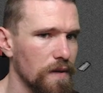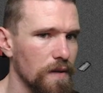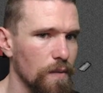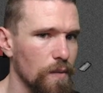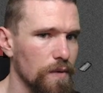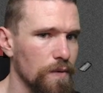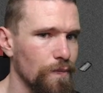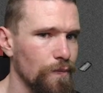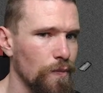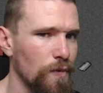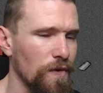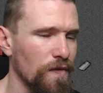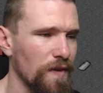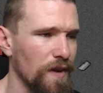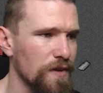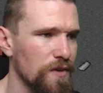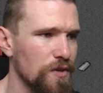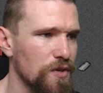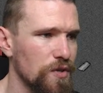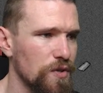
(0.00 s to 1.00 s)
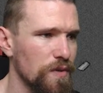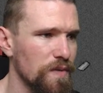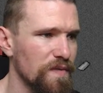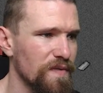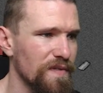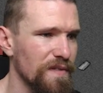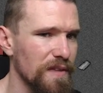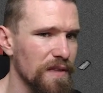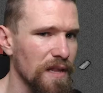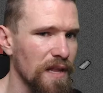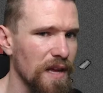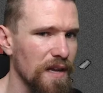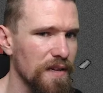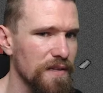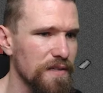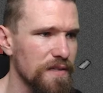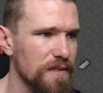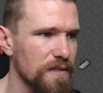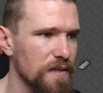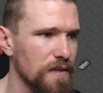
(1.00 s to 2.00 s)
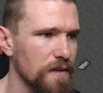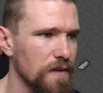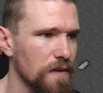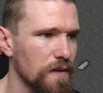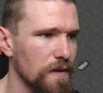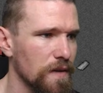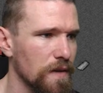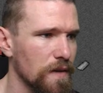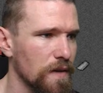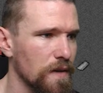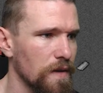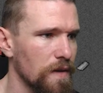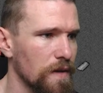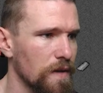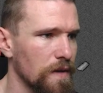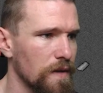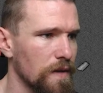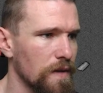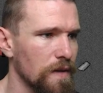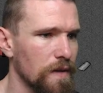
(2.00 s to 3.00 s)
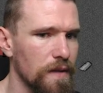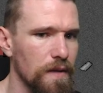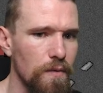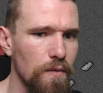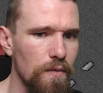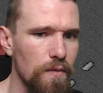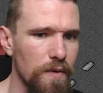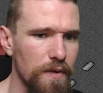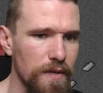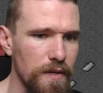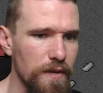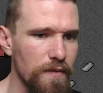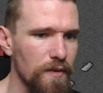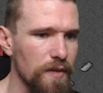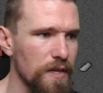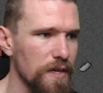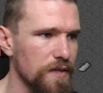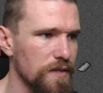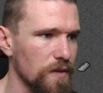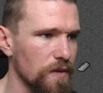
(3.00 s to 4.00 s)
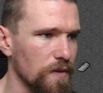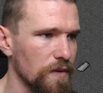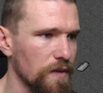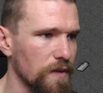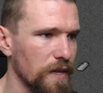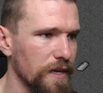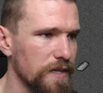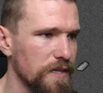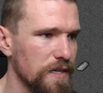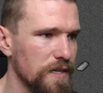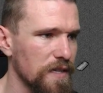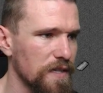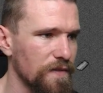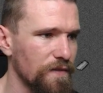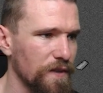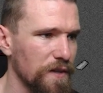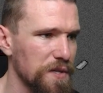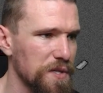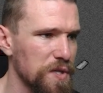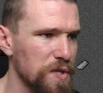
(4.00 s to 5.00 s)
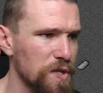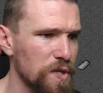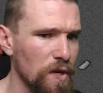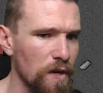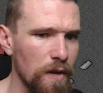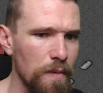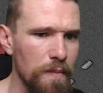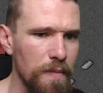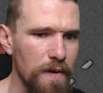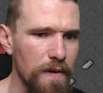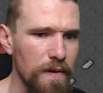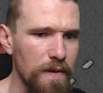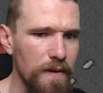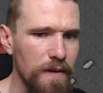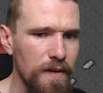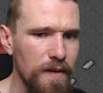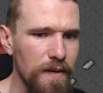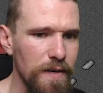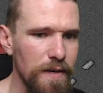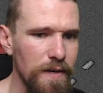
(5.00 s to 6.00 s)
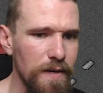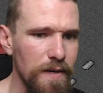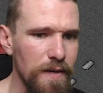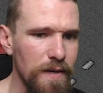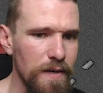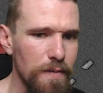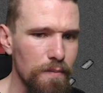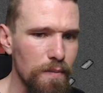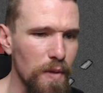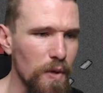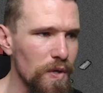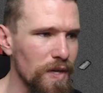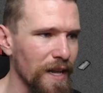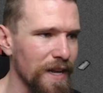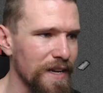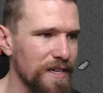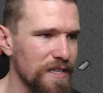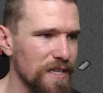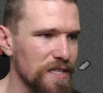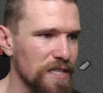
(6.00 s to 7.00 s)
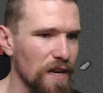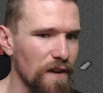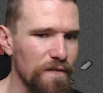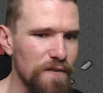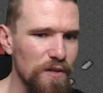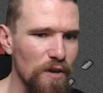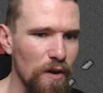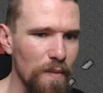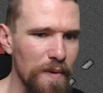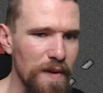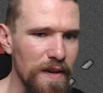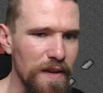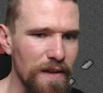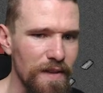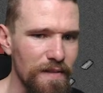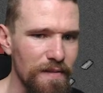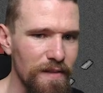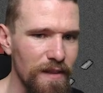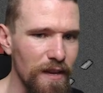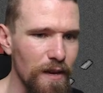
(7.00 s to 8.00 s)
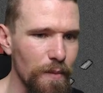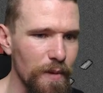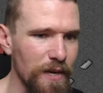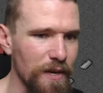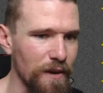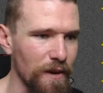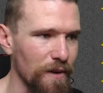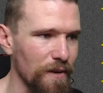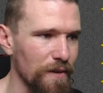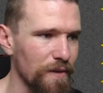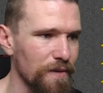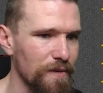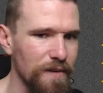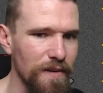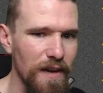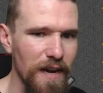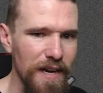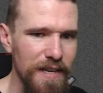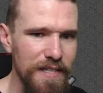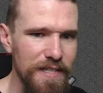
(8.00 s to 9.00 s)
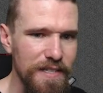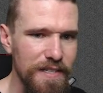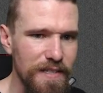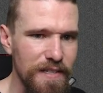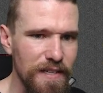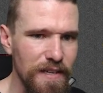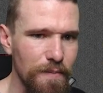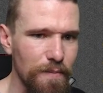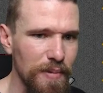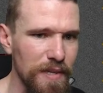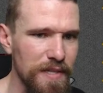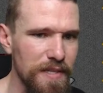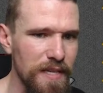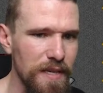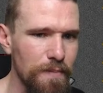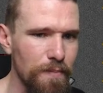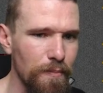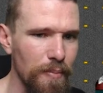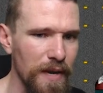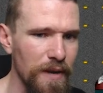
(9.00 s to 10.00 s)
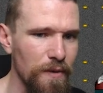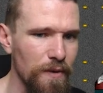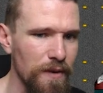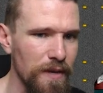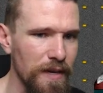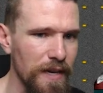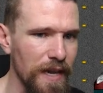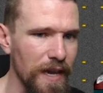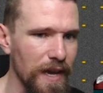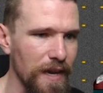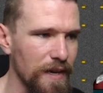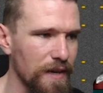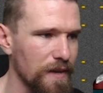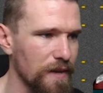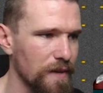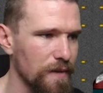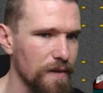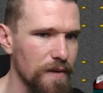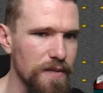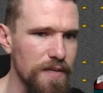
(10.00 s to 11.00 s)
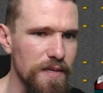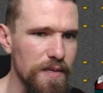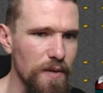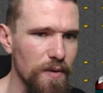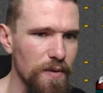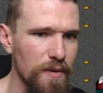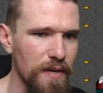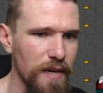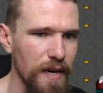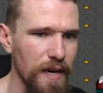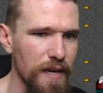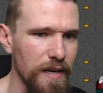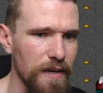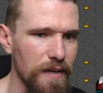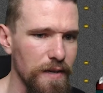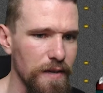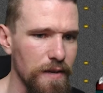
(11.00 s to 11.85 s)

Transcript: I wonder if I can shoot him through the glass. Ooh, I don't even need to. Lady Sis, finish the job. Mutilates the tough zombie. There we go. Nice. But it did bite her leg. I think she's okay.